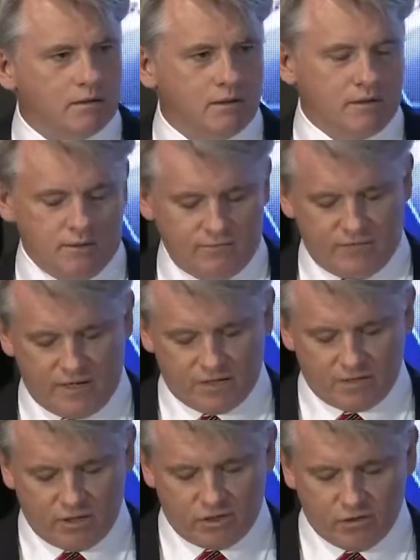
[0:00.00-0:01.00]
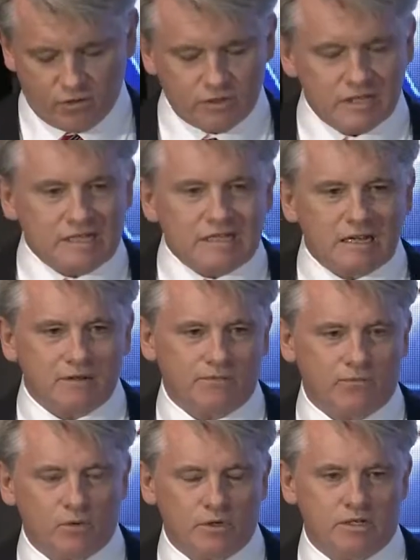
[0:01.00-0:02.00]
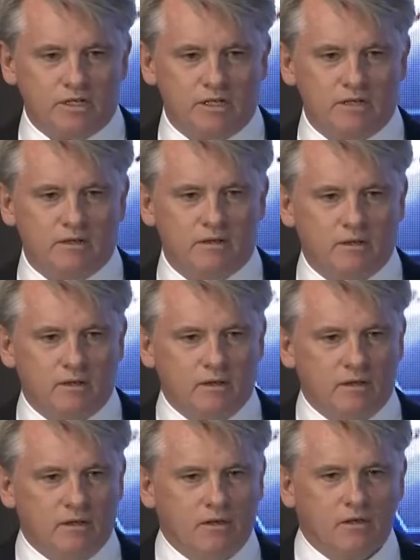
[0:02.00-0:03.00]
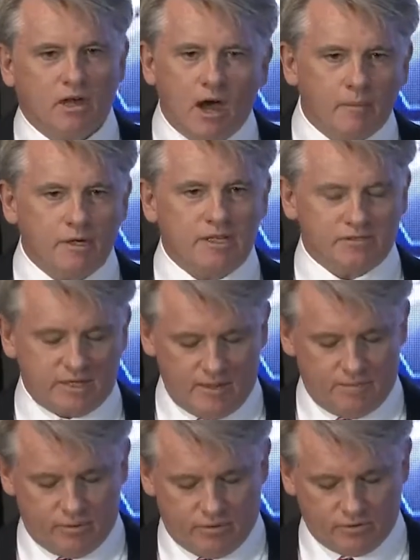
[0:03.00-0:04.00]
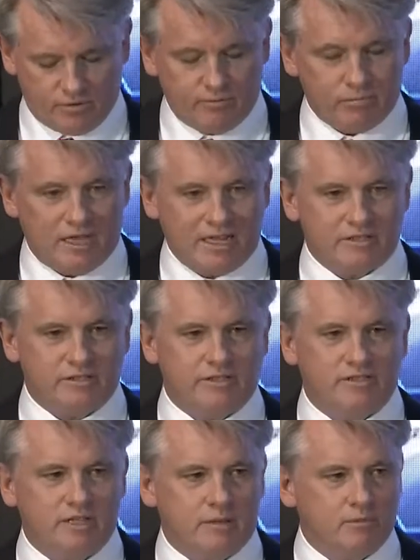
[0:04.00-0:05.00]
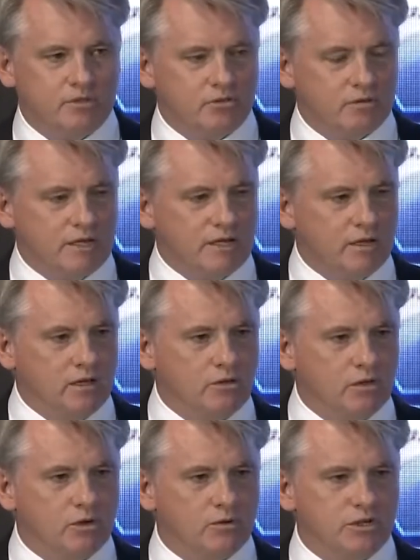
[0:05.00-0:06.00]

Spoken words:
In fact, in 13 out of 14 common examples, plastics demonstrate a lower